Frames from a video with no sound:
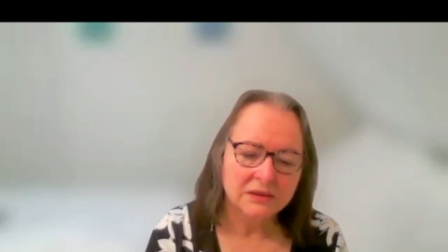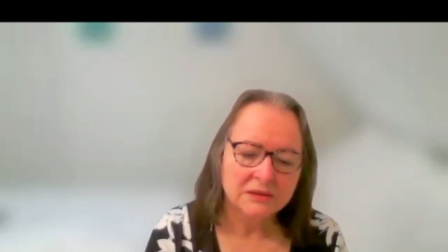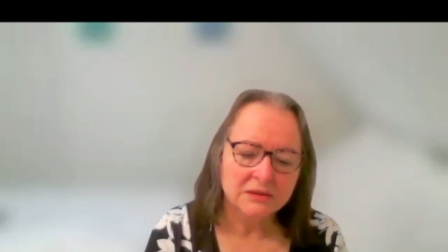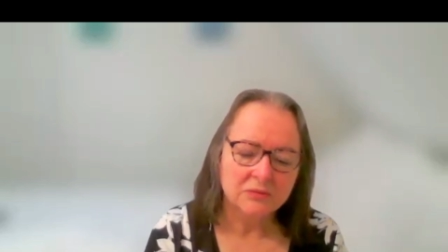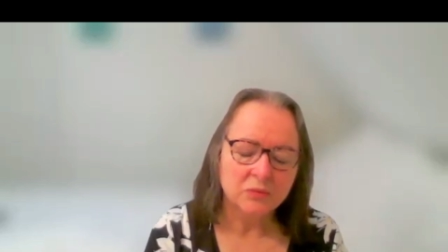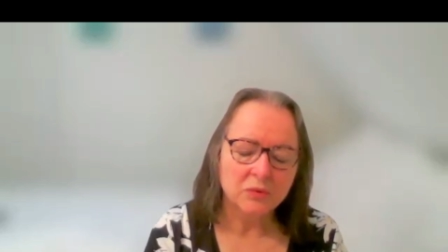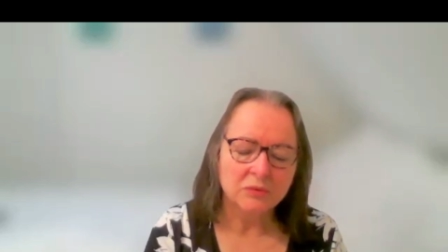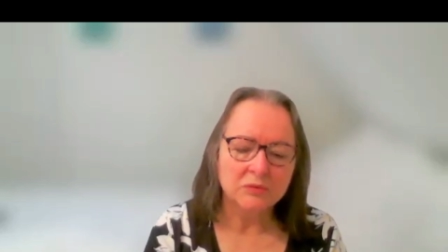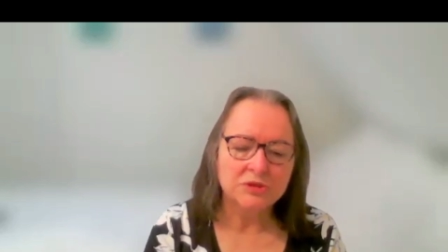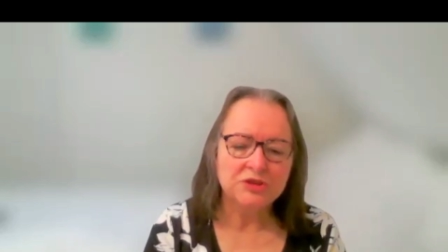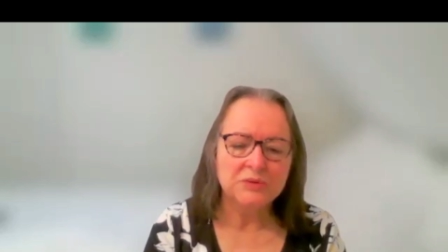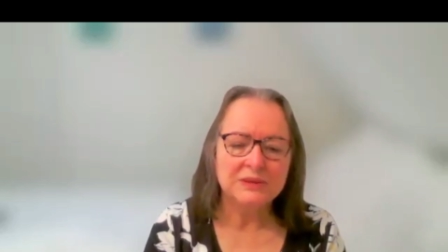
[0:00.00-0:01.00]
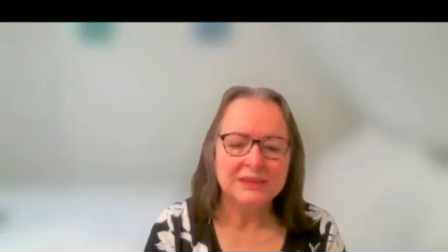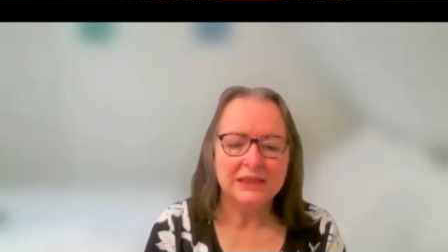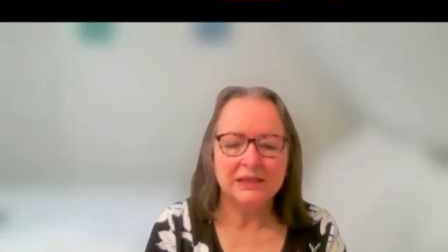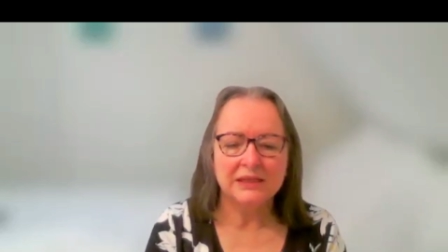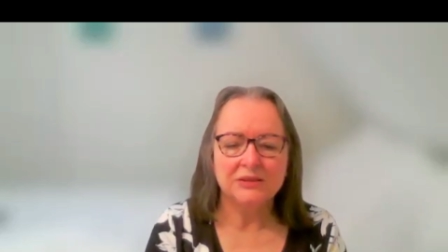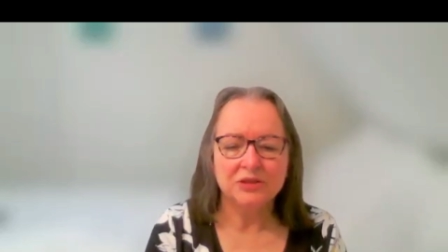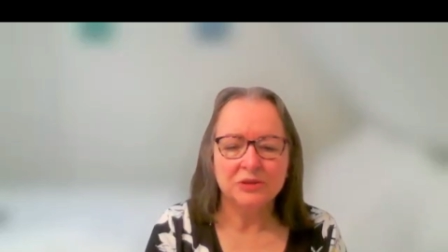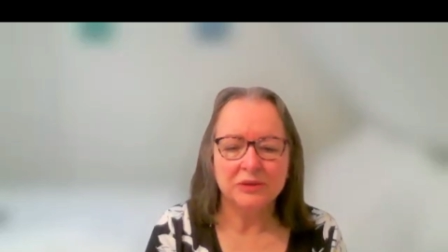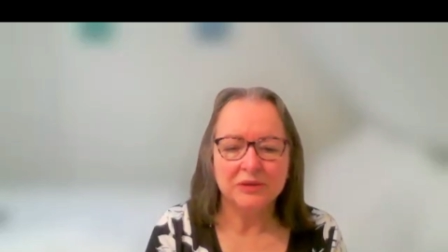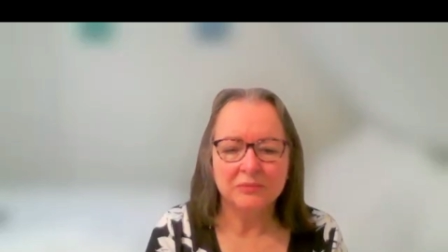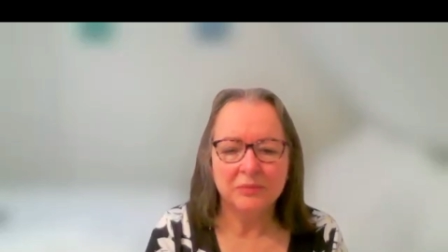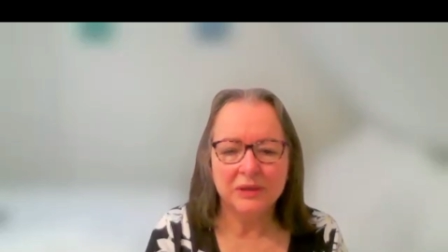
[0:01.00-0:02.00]
So what would you say to
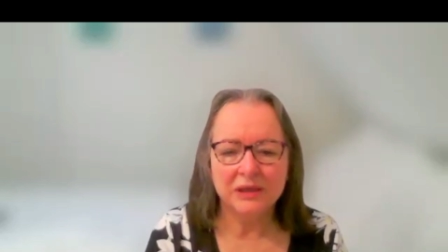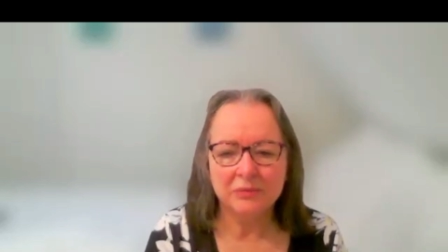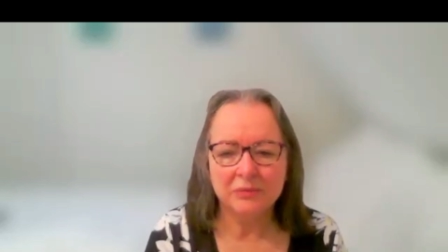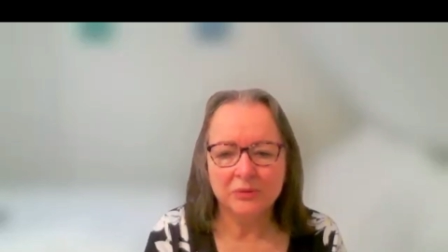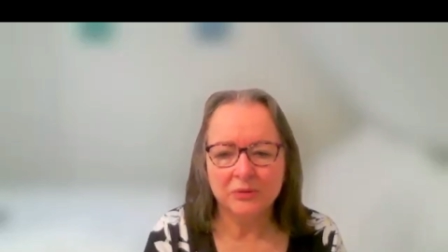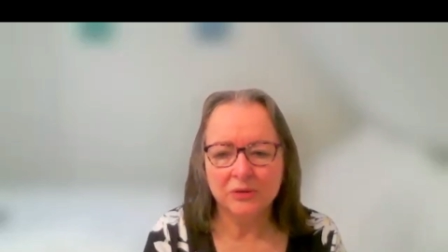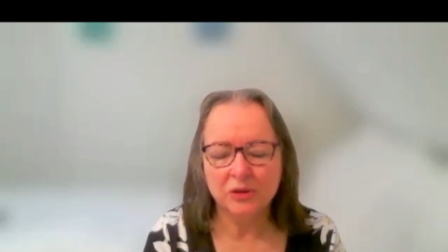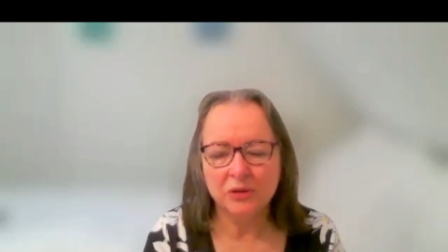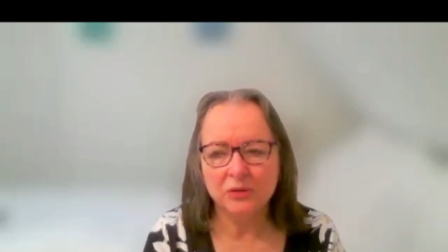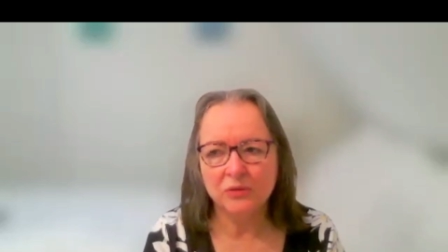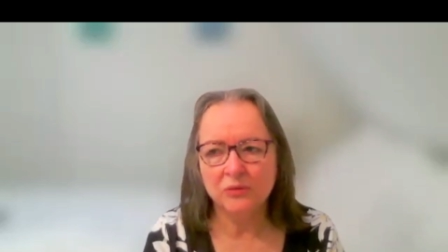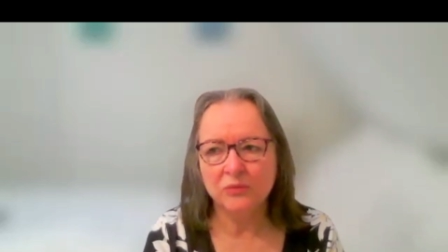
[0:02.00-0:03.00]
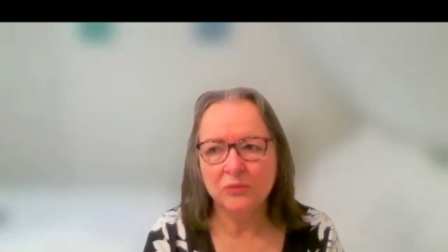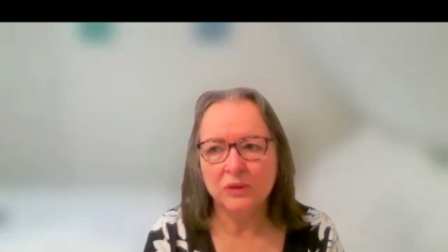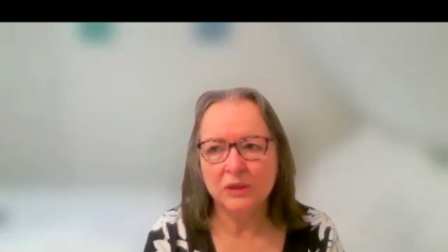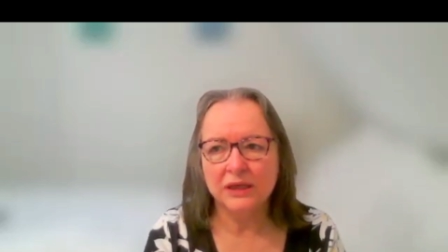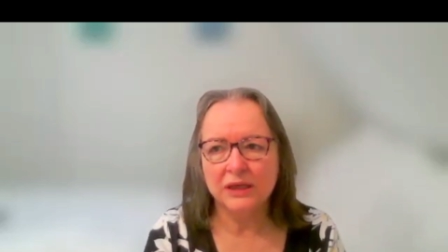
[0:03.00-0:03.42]
other people who